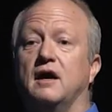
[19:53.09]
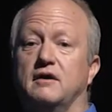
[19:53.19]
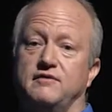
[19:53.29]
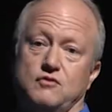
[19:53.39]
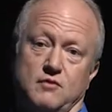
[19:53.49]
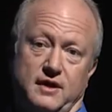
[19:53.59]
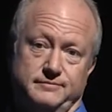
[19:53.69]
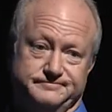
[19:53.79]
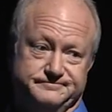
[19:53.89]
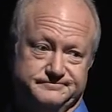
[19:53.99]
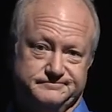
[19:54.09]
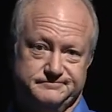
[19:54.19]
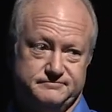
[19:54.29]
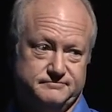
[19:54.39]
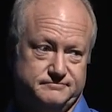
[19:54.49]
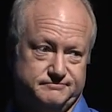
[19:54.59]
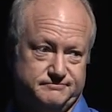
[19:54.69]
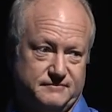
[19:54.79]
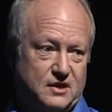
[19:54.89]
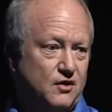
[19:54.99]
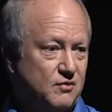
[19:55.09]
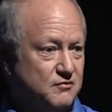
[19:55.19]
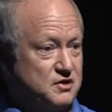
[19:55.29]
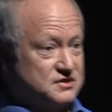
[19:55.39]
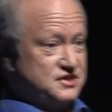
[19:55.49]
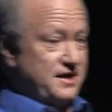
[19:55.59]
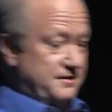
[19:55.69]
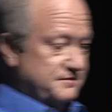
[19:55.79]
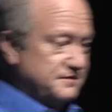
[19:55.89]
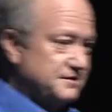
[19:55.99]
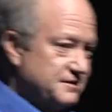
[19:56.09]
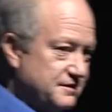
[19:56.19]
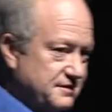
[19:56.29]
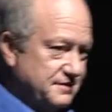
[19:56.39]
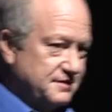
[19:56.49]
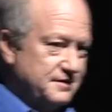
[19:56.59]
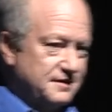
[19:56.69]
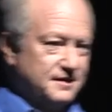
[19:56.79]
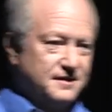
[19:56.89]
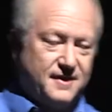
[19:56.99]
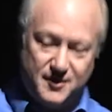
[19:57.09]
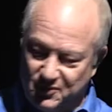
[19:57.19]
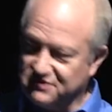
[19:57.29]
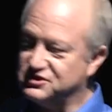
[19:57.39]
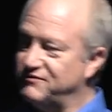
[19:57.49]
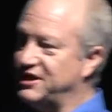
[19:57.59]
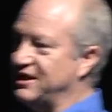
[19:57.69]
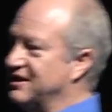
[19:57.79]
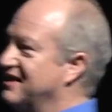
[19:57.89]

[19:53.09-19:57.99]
I'll give you one. Oh, what were you going to say? Impulsivity. Impulsivity.